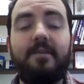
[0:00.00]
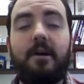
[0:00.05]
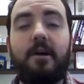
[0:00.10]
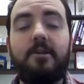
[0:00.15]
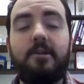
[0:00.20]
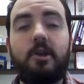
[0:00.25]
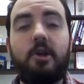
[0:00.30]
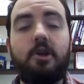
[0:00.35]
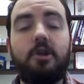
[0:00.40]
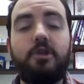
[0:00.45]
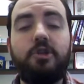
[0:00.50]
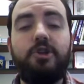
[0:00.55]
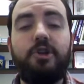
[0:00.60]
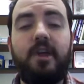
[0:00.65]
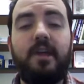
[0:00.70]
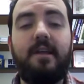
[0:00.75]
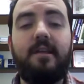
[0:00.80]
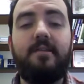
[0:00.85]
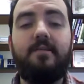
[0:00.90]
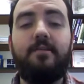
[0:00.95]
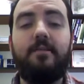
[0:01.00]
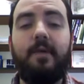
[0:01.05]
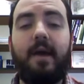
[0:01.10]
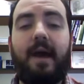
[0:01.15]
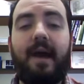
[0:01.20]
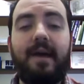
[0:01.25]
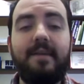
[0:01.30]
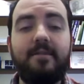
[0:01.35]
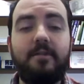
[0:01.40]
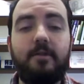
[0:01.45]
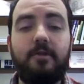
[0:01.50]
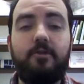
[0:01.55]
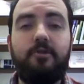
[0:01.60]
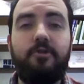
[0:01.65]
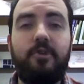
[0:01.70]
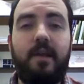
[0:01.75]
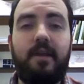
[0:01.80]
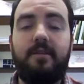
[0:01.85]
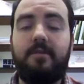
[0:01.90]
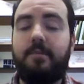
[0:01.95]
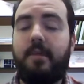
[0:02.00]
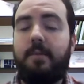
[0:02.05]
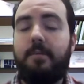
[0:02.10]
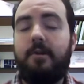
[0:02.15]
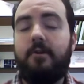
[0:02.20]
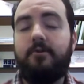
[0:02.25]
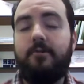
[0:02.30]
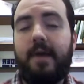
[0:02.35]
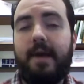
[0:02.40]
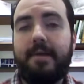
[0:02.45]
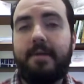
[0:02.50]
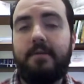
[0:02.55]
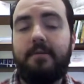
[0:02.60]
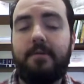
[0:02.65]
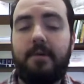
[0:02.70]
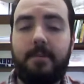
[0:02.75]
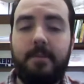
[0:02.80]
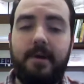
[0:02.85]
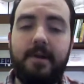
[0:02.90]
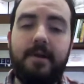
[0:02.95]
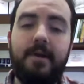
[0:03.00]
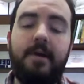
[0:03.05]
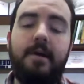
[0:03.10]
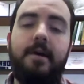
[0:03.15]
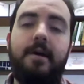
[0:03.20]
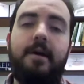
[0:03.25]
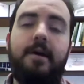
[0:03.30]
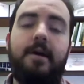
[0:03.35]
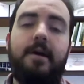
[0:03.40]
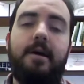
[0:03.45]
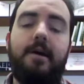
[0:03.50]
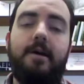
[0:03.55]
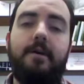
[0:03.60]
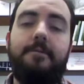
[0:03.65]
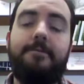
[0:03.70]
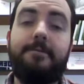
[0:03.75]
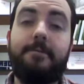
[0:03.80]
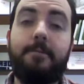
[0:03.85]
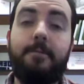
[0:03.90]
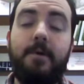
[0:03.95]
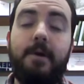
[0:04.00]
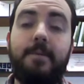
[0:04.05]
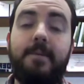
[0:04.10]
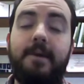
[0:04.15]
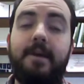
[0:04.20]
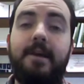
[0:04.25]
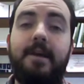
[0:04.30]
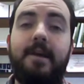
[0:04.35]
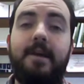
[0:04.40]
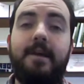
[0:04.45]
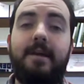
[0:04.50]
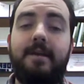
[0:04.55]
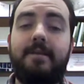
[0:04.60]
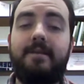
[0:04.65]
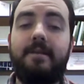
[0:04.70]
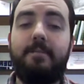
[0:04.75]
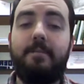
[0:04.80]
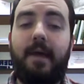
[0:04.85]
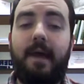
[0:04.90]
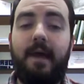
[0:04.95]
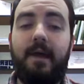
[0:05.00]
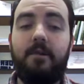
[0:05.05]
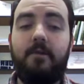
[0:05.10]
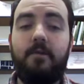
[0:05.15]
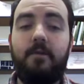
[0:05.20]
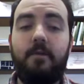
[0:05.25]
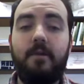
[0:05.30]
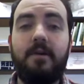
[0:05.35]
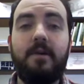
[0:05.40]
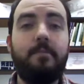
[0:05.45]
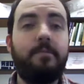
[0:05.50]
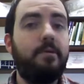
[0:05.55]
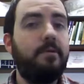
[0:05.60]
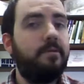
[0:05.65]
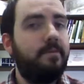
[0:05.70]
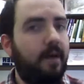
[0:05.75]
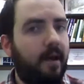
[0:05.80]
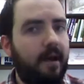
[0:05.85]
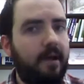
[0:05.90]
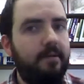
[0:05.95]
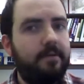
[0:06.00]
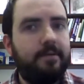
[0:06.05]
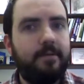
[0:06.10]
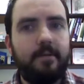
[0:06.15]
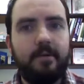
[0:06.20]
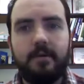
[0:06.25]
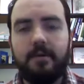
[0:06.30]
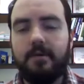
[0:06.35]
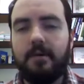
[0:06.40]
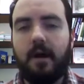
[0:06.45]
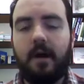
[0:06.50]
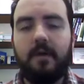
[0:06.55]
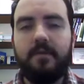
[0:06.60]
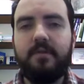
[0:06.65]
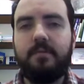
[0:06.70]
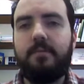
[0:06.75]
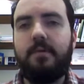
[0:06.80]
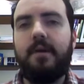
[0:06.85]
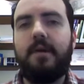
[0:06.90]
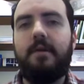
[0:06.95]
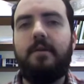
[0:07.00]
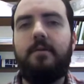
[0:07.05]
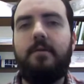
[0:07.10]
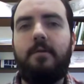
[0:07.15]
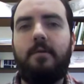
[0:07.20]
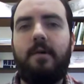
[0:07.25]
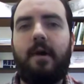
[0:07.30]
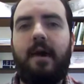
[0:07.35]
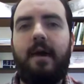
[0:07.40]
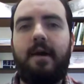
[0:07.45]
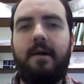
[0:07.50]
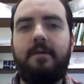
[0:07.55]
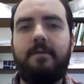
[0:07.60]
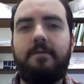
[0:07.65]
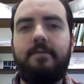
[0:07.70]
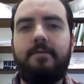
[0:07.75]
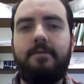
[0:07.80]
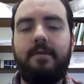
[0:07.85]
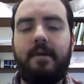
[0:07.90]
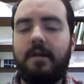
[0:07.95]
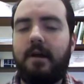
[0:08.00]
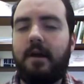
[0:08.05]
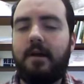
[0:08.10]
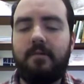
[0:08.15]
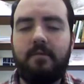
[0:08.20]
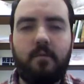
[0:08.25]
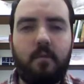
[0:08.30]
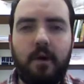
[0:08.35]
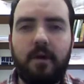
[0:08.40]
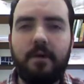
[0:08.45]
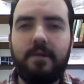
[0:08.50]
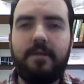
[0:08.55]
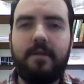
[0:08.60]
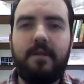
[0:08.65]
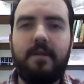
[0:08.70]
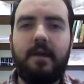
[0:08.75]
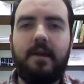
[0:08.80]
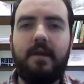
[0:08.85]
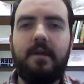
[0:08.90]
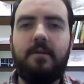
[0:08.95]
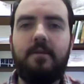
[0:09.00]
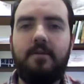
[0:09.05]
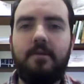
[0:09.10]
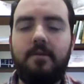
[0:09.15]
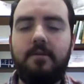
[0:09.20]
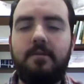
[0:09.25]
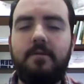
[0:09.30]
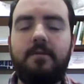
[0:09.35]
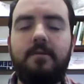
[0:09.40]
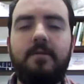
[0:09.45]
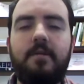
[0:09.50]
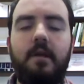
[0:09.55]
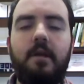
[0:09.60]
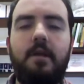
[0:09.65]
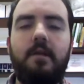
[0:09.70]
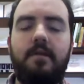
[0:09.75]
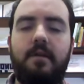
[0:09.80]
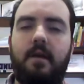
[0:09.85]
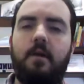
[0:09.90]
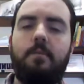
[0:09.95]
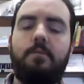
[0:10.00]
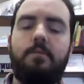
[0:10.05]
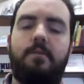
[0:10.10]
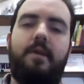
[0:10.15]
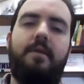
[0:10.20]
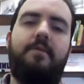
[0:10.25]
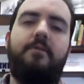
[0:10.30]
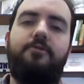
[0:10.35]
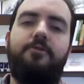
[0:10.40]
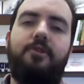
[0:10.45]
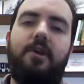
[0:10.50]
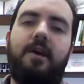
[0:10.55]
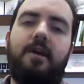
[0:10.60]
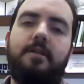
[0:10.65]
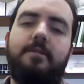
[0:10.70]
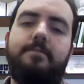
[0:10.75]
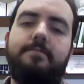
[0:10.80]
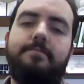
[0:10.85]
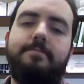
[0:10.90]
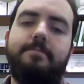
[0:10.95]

on good genes, who has good genes, maybe attractive women. For women, it's a man who can provide for offspring, who have a lot of wealth that they can use to help raise a child.